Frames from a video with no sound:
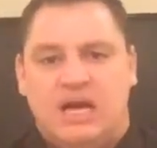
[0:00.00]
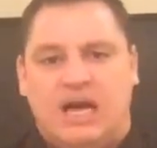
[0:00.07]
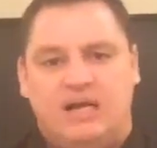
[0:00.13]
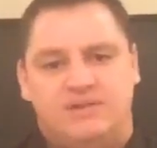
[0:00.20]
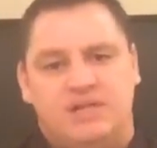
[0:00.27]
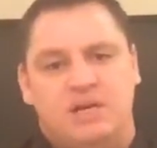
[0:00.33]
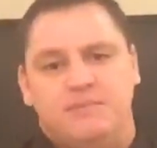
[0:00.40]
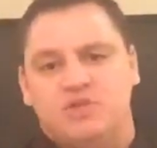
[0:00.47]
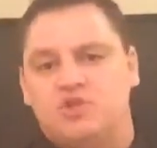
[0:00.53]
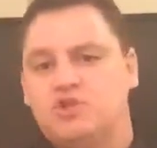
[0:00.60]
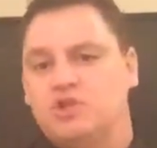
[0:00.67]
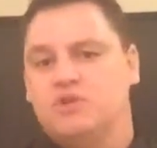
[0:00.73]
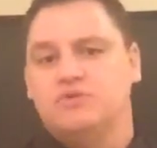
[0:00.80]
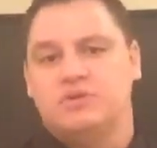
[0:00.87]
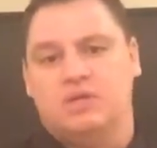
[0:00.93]
I'll say, now, Mr.
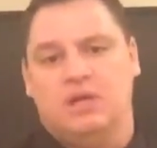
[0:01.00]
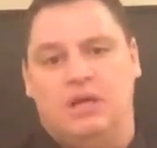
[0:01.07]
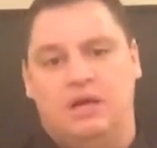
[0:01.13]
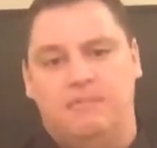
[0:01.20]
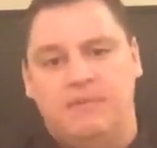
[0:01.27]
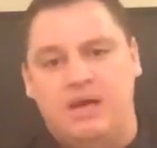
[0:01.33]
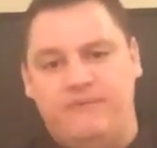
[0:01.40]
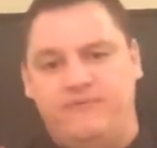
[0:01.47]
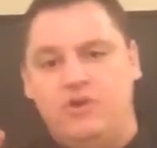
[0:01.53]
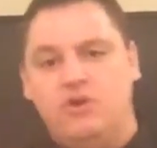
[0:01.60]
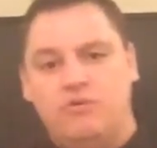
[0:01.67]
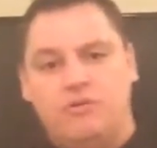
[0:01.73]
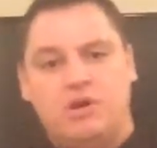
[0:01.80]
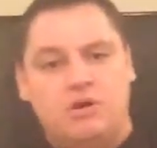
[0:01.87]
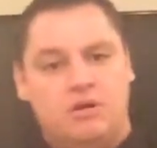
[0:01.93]
Jones, if you
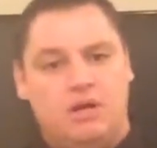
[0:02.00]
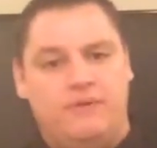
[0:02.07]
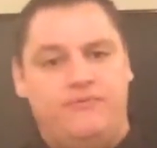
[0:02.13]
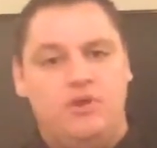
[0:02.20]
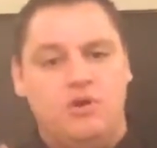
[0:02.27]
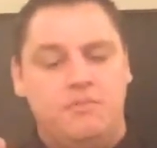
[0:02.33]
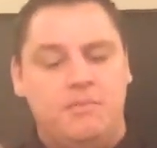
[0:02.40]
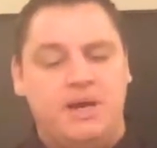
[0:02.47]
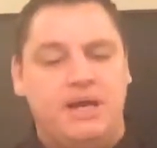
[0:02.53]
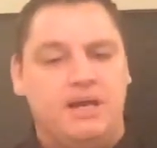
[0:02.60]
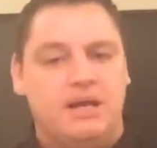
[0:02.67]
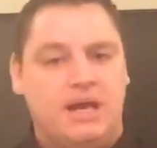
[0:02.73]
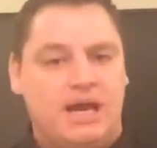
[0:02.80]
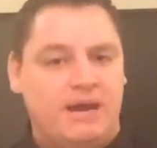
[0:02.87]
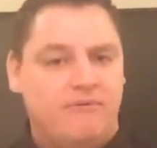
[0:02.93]
don't mind,
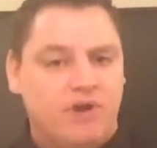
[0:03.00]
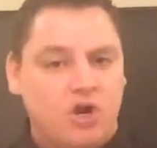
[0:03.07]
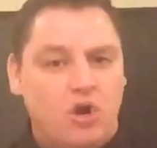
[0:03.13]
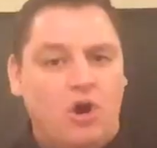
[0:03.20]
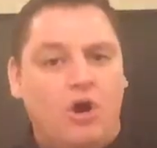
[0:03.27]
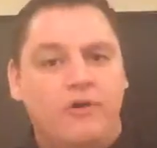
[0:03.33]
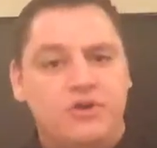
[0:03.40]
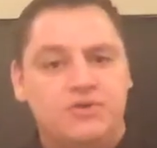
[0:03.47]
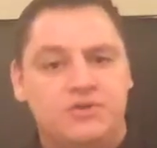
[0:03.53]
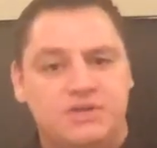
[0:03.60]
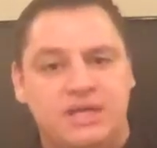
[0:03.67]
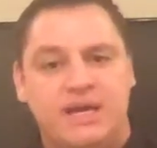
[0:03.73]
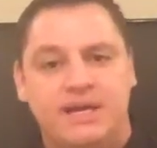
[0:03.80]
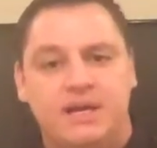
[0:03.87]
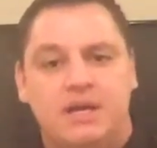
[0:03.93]
I recall you
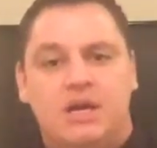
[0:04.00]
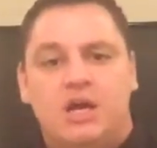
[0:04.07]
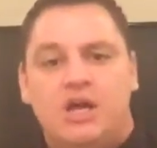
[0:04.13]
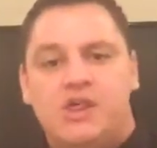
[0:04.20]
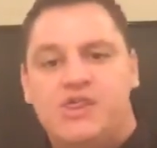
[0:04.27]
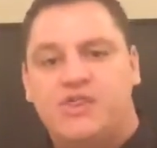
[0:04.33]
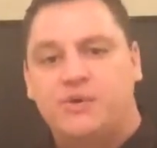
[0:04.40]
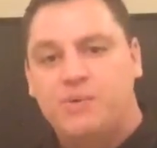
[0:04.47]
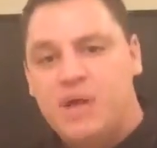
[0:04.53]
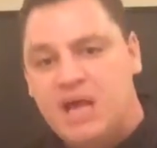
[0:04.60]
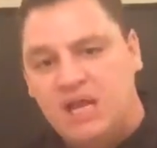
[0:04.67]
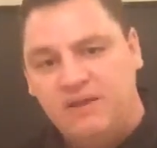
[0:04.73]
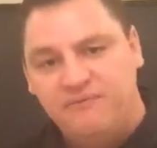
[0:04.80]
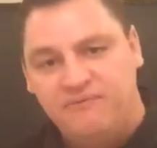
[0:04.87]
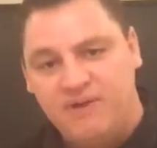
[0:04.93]
said
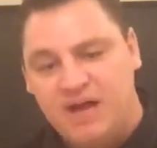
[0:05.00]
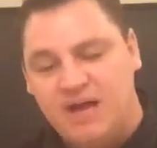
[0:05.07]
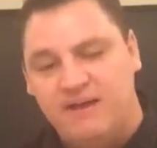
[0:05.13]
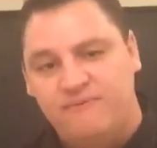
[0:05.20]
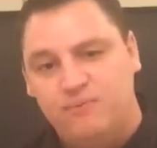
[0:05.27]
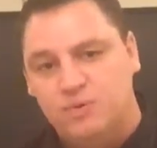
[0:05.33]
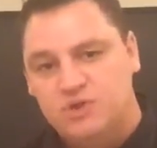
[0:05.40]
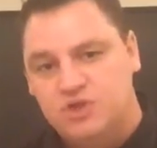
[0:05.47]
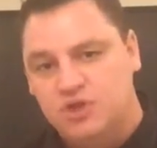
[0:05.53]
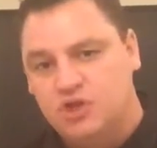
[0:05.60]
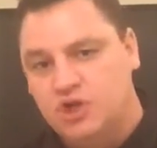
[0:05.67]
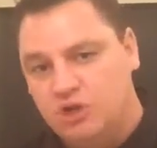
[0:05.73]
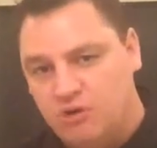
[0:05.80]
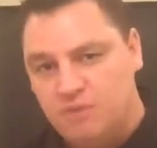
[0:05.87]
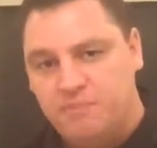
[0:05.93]
385 was your
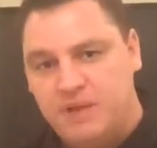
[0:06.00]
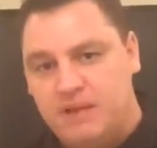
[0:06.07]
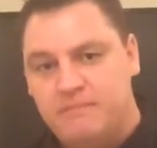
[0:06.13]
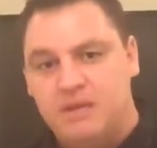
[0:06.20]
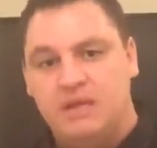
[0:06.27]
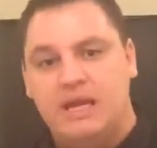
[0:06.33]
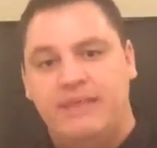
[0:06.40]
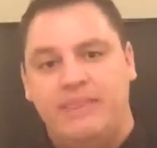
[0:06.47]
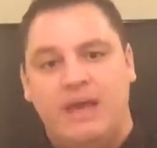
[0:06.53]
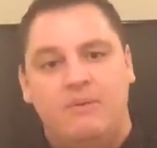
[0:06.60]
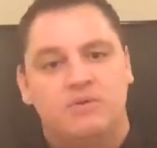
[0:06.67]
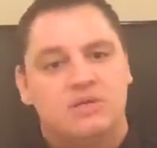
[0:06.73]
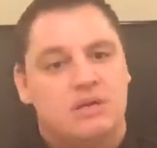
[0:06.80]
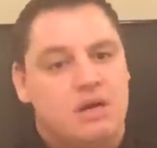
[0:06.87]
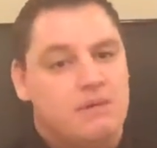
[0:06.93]
current payment, and that
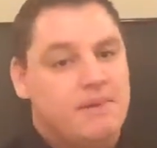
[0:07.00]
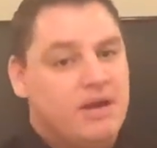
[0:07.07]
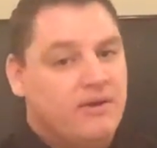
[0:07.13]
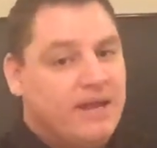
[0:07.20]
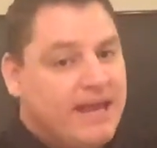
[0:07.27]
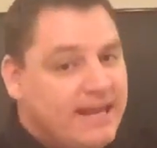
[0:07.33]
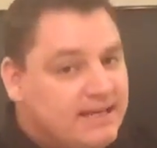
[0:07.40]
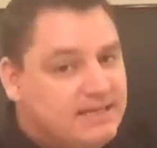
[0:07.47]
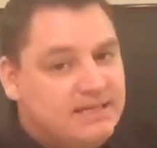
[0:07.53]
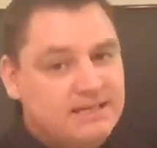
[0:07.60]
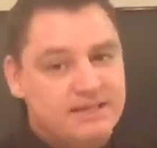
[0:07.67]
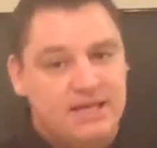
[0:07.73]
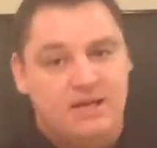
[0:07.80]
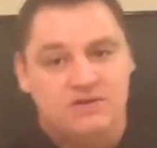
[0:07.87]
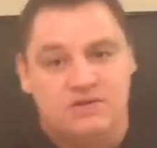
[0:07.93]
was on about
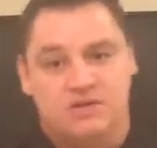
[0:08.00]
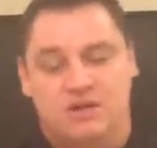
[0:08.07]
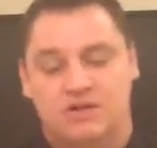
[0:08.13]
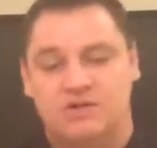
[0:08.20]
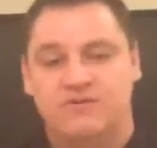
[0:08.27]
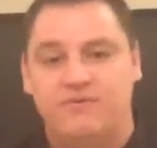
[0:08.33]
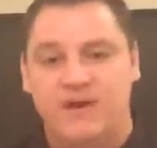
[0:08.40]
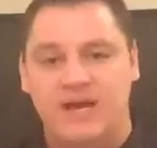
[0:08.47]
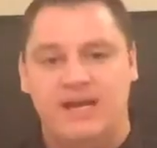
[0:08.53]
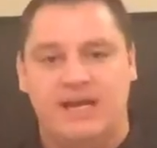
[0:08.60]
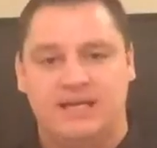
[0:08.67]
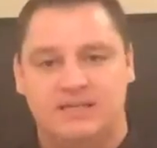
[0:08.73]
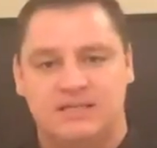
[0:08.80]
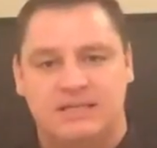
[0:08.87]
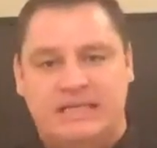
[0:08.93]
$18,000
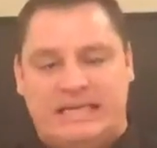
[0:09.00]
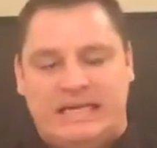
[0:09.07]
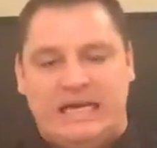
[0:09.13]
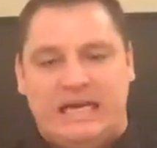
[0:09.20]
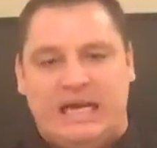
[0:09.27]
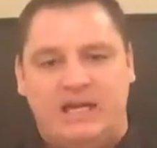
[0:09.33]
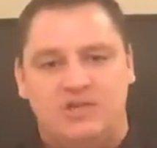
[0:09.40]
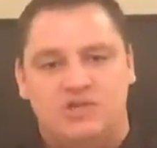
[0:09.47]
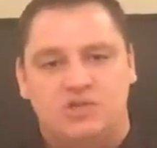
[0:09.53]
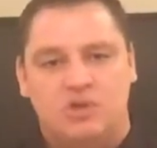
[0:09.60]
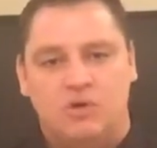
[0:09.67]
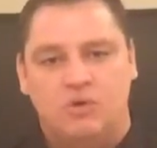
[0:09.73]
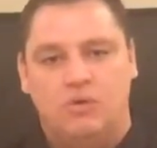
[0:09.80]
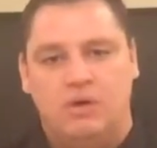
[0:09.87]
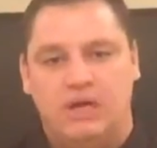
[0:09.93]
financed. And
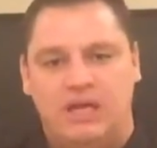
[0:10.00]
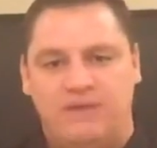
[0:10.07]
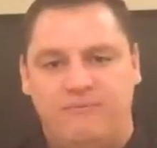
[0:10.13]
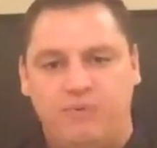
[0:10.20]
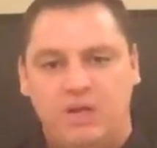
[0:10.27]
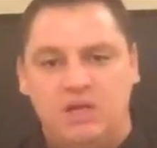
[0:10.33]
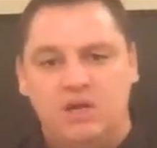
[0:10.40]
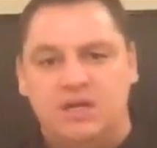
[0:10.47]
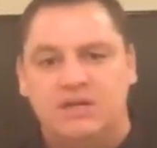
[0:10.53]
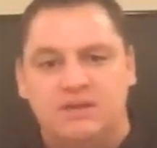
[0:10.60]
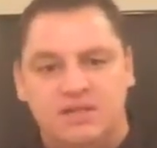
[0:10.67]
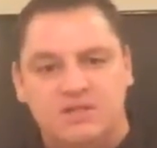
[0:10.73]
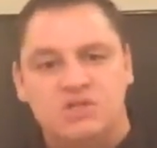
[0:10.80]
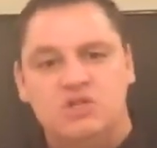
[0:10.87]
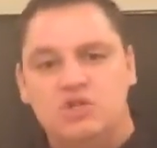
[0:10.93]
so if we look at
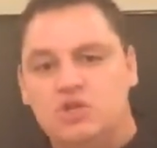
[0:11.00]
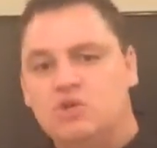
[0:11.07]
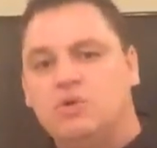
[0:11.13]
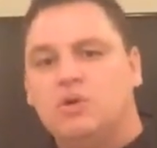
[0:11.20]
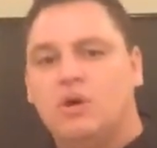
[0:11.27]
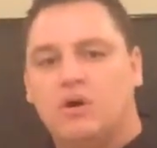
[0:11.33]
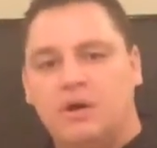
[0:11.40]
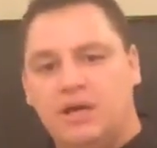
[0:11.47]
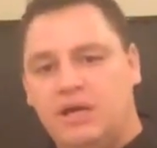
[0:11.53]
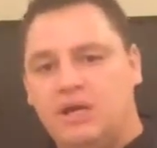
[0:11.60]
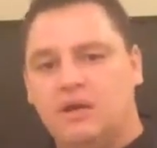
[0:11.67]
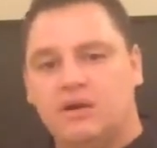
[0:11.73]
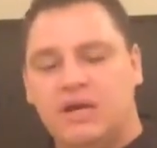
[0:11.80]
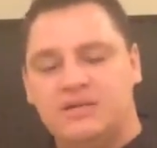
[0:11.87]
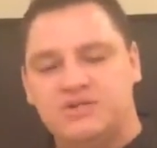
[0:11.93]
this new car
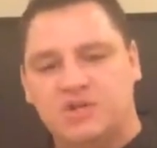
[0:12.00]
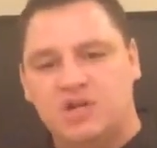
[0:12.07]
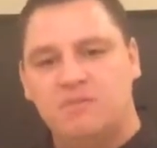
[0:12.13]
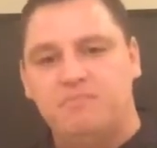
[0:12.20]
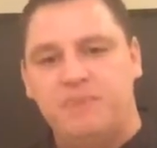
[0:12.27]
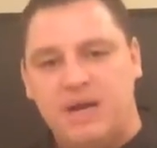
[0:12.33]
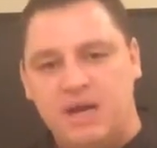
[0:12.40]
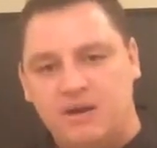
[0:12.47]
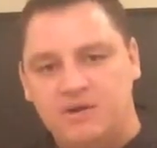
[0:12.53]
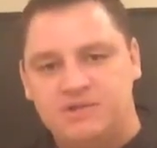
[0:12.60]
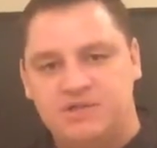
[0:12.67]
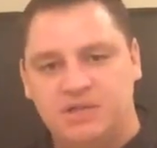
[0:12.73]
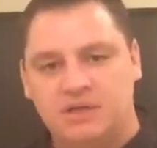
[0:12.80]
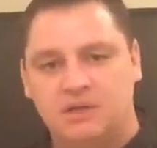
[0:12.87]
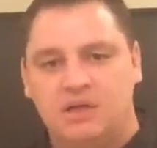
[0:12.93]
here as a
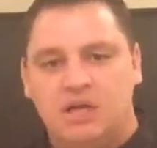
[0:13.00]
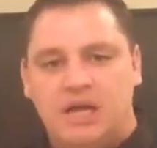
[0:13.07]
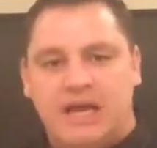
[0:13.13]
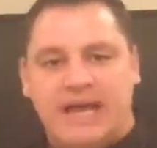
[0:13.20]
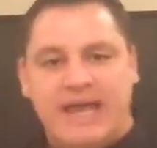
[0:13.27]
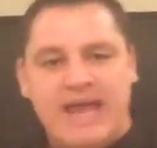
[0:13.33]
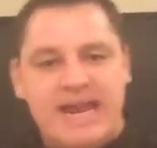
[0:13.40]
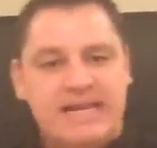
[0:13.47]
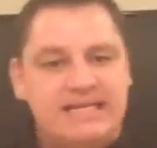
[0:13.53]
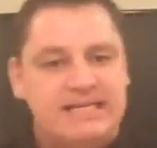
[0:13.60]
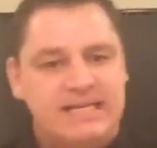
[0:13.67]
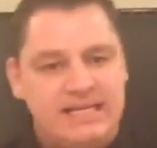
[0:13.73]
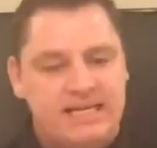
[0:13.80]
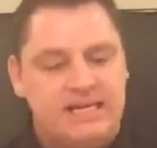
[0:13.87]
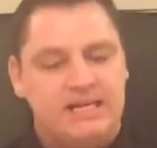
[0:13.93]
comparison,
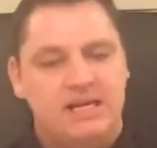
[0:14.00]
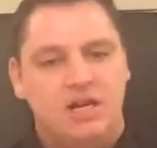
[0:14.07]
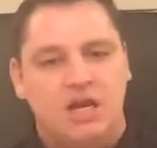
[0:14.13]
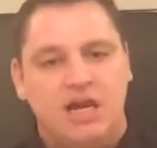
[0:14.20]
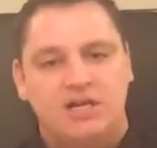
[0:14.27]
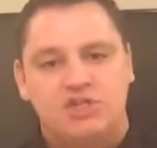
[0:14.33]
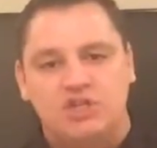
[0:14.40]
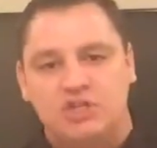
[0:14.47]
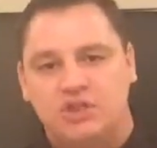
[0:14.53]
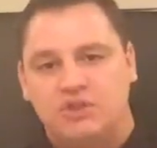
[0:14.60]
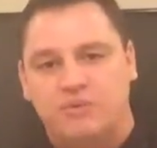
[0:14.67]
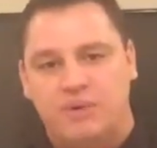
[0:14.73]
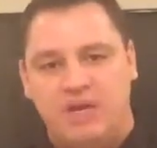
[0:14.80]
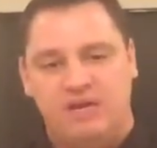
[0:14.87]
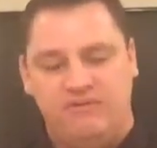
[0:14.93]
18 got you to
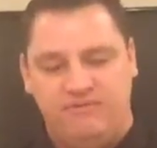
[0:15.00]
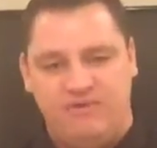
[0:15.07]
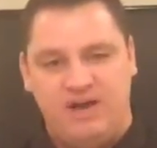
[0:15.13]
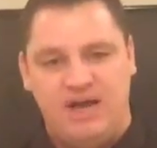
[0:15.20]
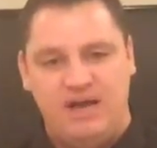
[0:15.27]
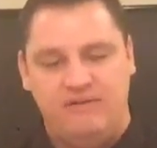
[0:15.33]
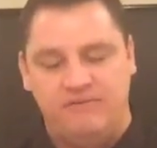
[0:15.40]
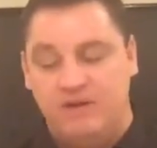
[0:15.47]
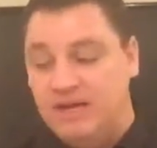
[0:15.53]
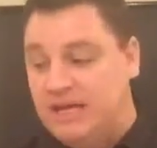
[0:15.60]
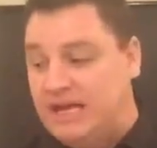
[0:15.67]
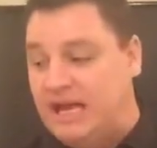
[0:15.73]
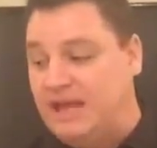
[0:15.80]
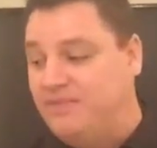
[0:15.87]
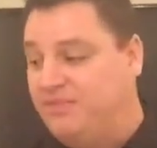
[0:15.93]
385
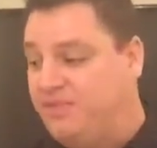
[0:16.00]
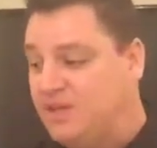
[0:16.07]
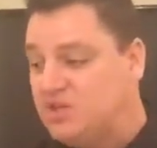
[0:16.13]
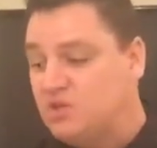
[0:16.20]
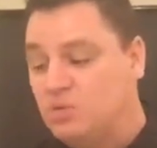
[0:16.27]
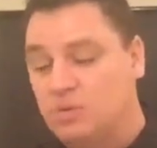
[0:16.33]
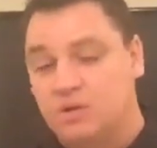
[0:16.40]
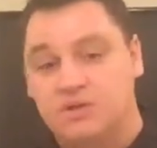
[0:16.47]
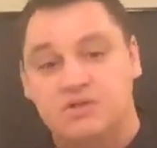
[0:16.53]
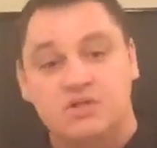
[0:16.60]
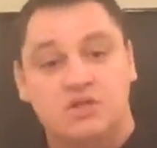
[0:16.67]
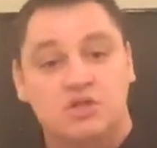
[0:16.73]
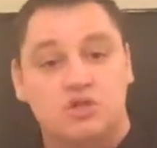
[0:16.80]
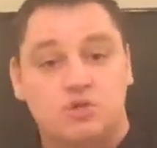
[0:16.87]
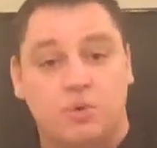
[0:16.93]
and this one's
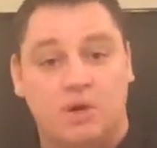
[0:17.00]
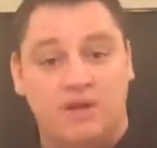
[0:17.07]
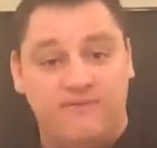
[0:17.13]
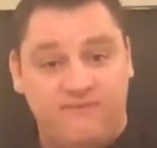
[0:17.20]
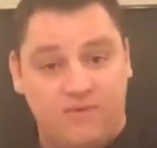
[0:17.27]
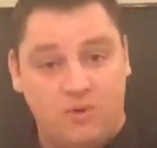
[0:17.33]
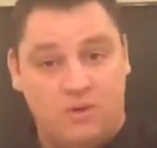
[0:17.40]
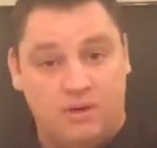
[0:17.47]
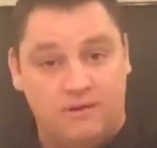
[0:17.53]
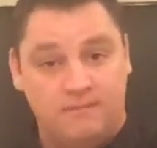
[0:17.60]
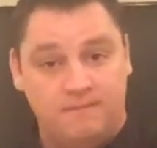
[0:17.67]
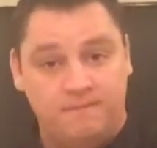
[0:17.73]
24.